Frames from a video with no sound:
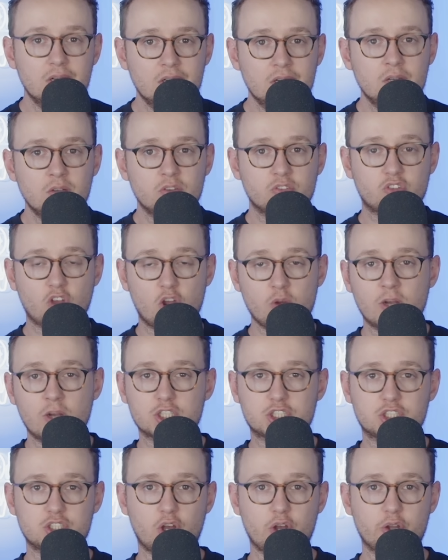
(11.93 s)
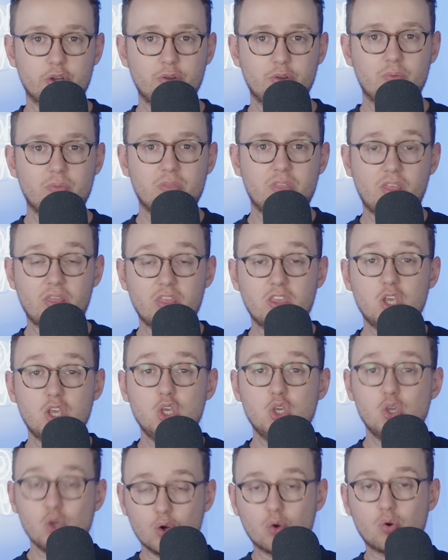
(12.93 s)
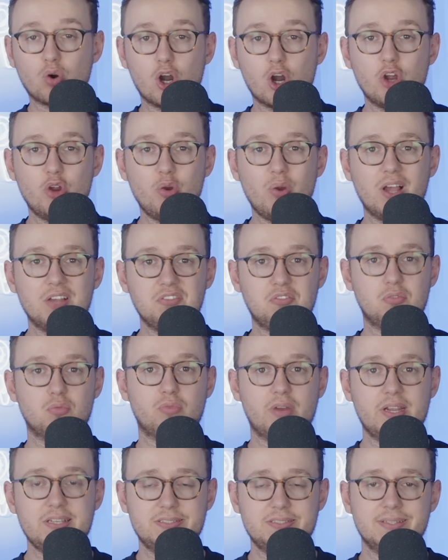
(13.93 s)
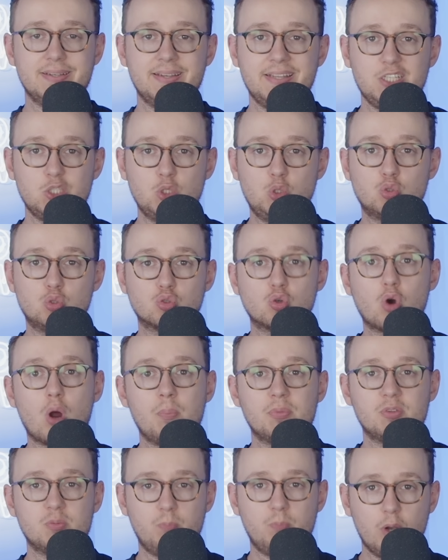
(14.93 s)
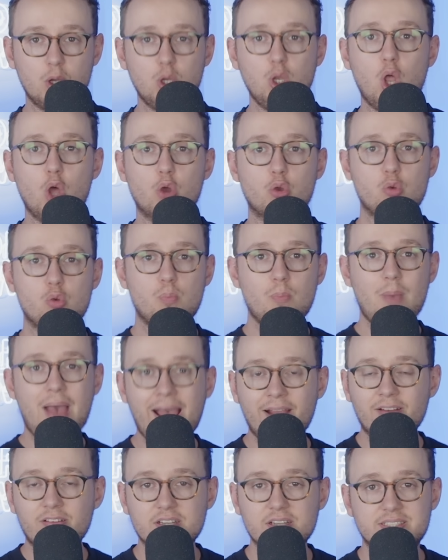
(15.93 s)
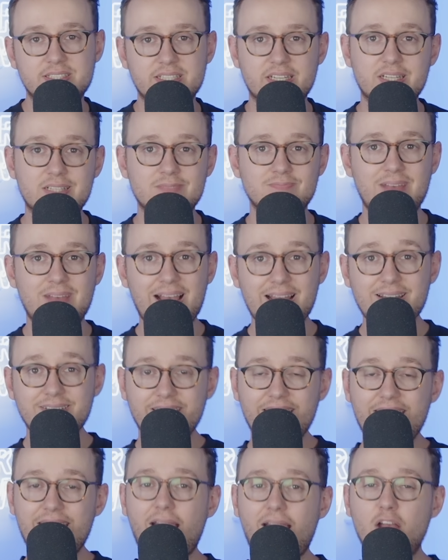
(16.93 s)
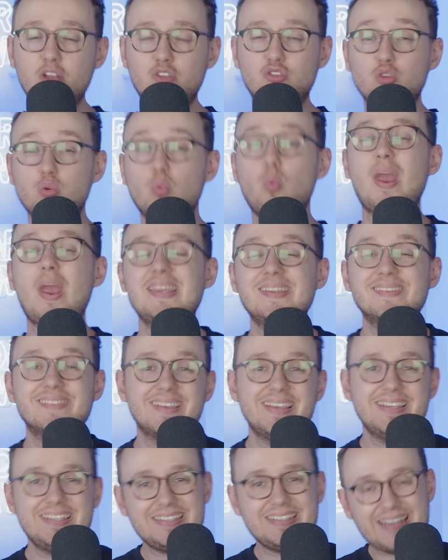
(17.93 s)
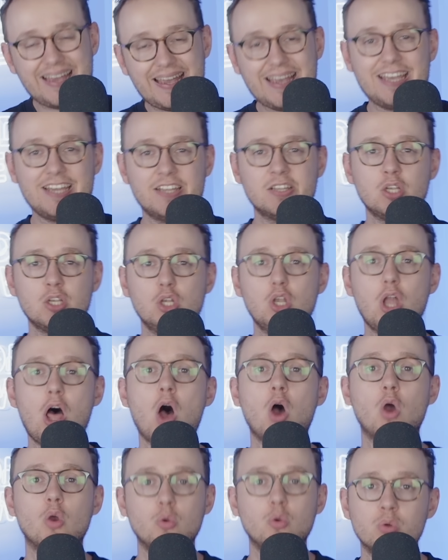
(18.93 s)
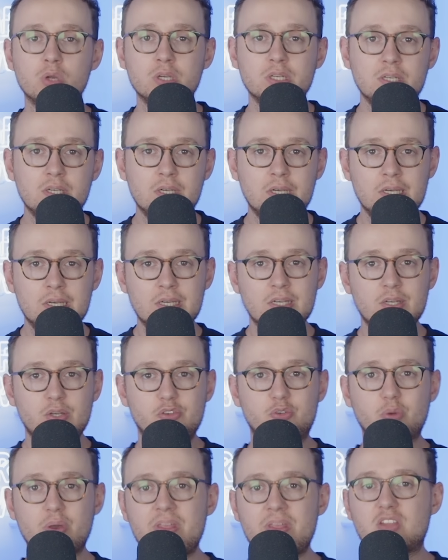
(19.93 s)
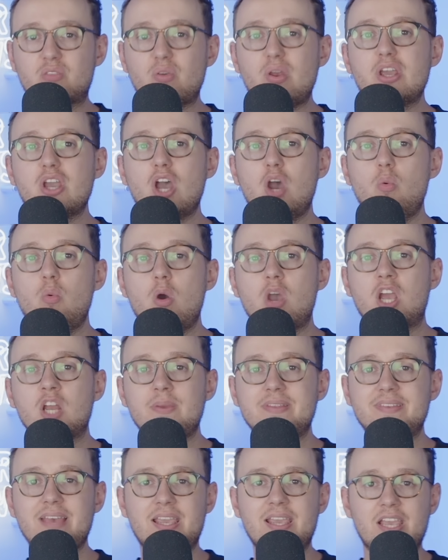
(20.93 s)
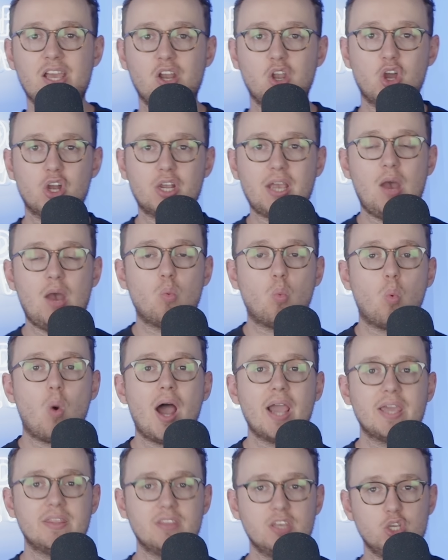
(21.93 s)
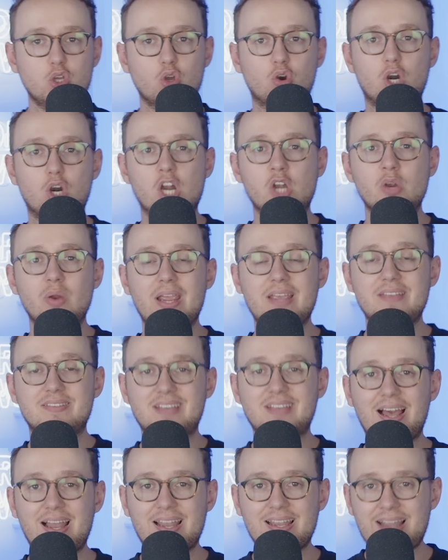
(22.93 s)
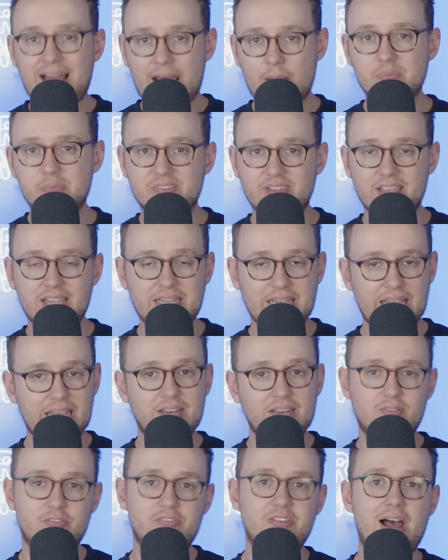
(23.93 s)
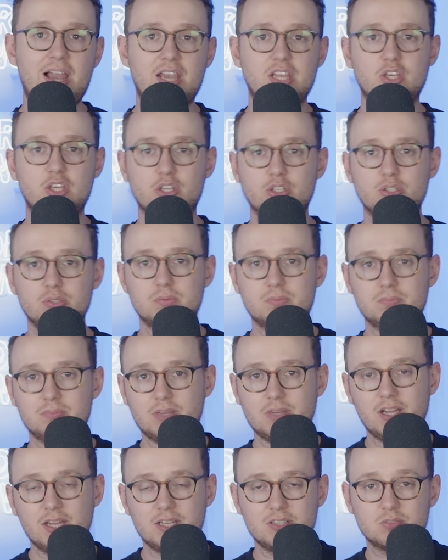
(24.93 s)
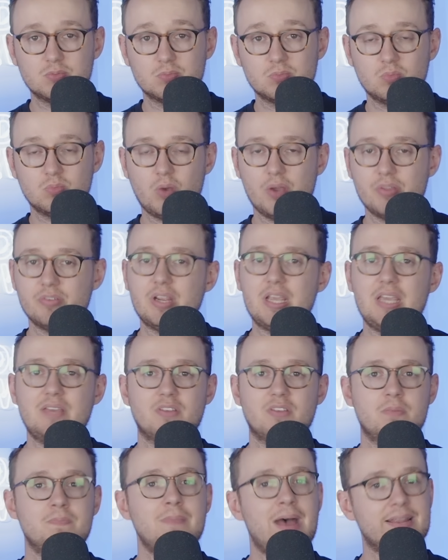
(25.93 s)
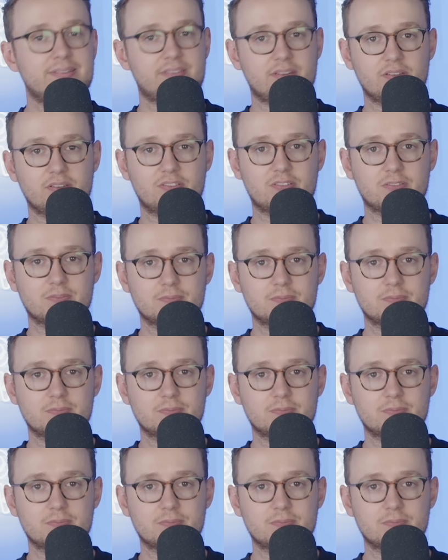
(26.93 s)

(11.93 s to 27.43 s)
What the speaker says: So much so that the euro has recently dropped below parity and hit a 20-year low. So in this video, we're going to be taking a look at why the euro is collapsing in value and whether it even matters.